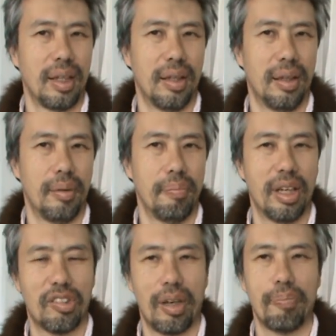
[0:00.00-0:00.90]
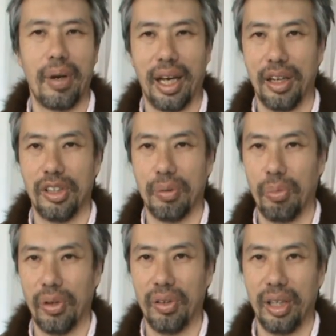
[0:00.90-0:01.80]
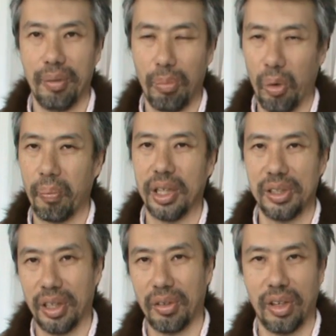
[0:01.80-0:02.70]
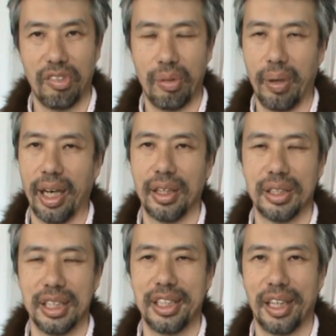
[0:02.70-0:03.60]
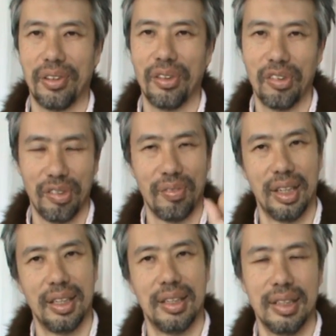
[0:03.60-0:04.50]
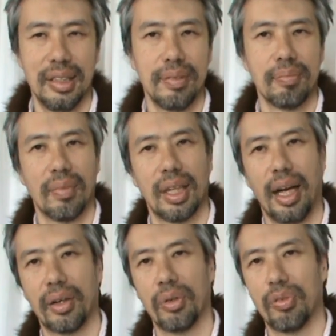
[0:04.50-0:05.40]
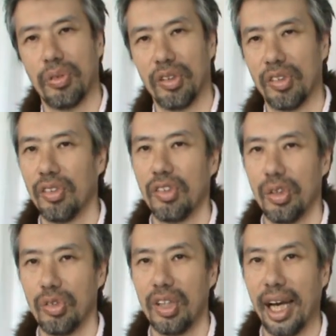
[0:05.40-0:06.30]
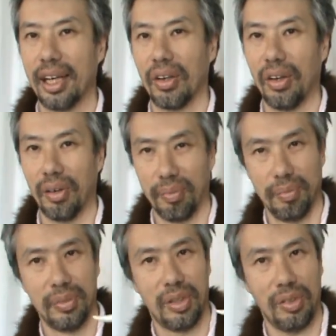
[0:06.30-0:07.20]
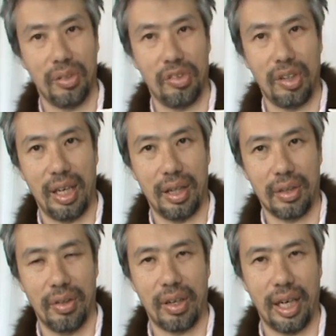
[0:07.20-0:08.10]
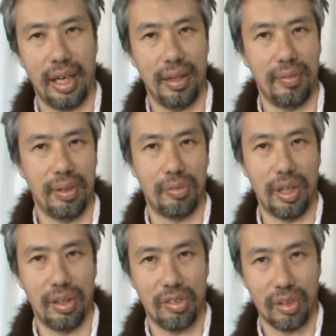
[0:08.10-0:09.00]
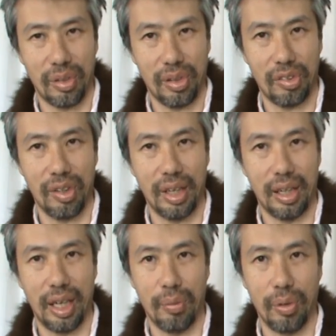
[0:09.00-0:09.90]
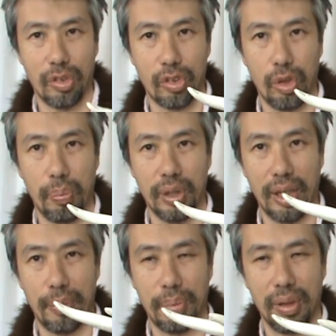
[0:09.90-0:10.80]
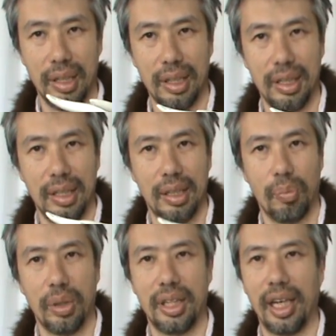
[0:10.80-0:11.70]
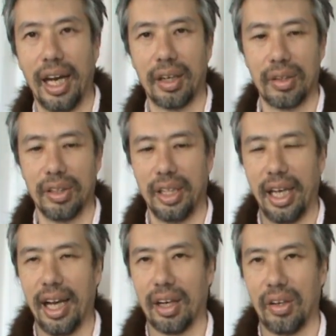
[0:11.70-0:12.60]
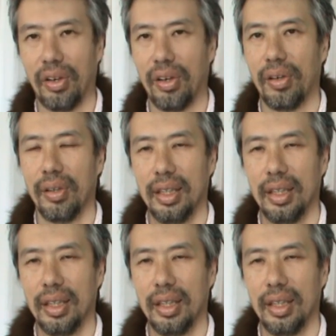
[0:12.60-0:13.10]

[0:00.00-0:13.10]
uh, mess up my energy body and block my chakras and my energy channels. I could, for instance, use the antler to say like, okay, if there is a curse there, I will scoop it up with the antler. The antler